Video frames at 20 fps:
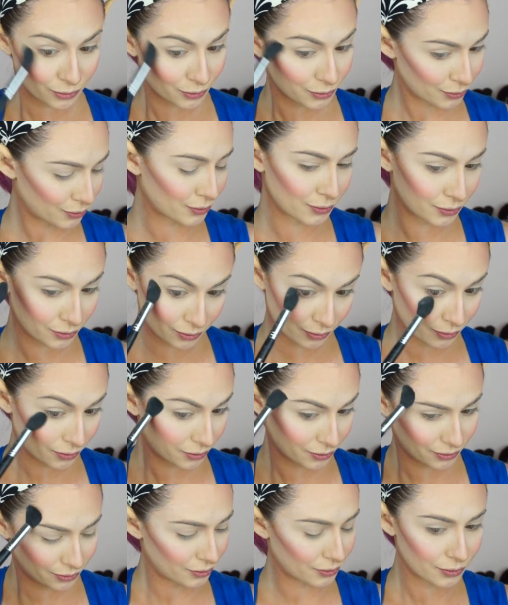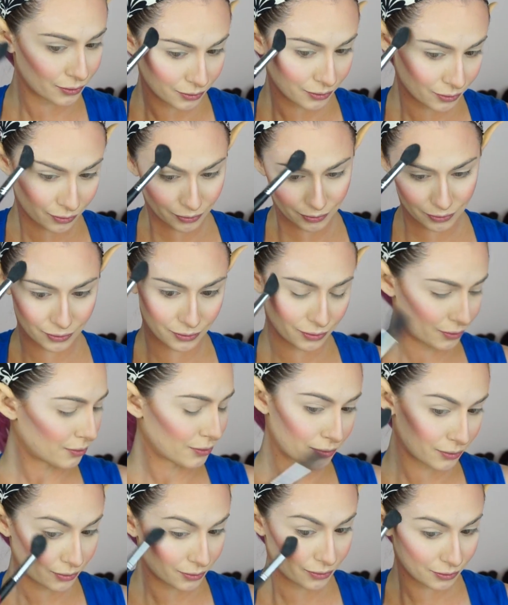I'm just going over all my
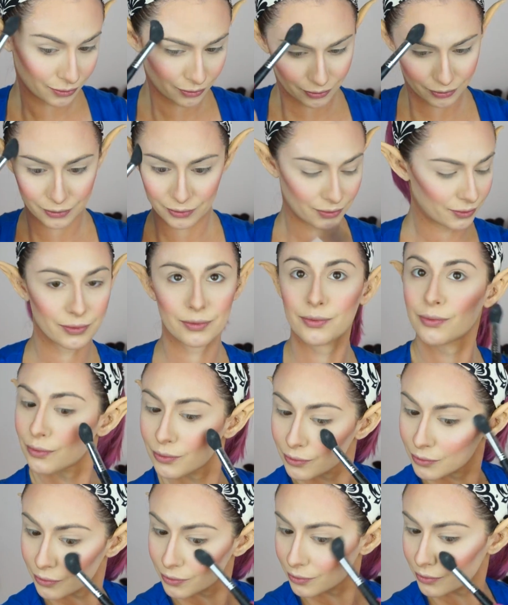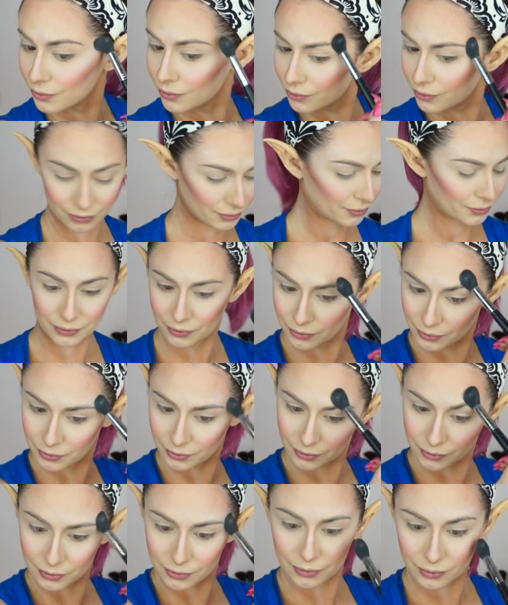highlight areas just to
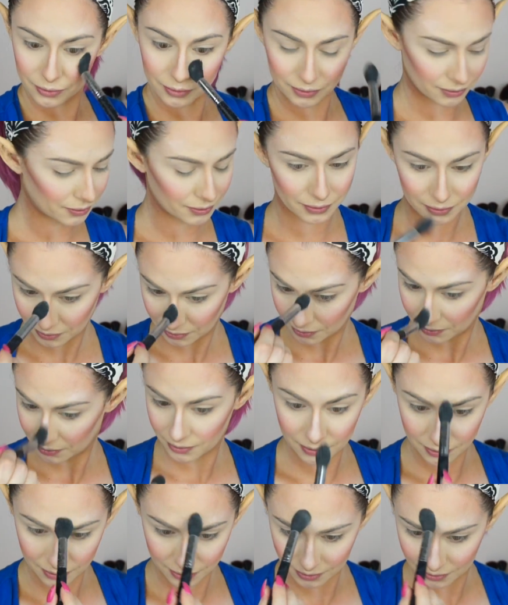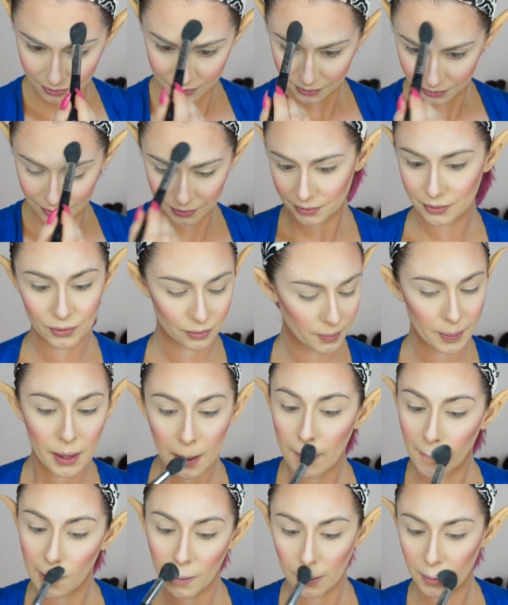make the contrast between my
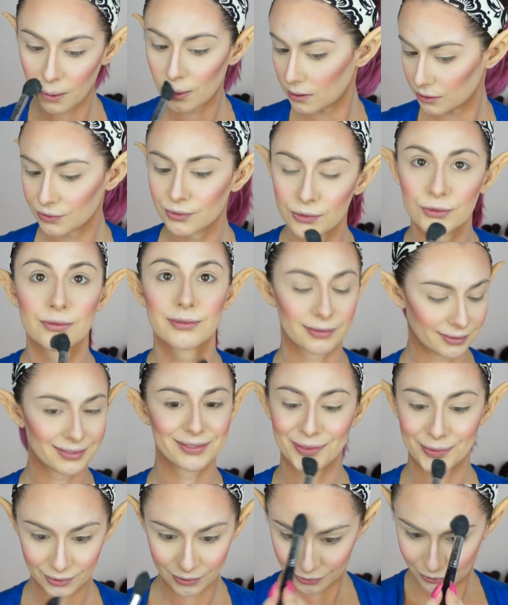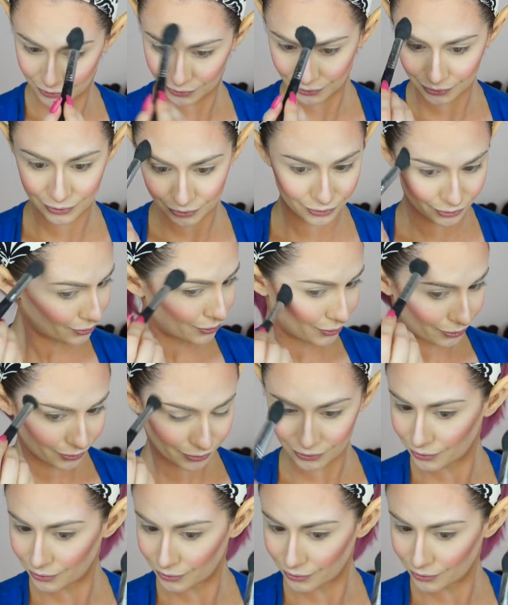highlight and my contour real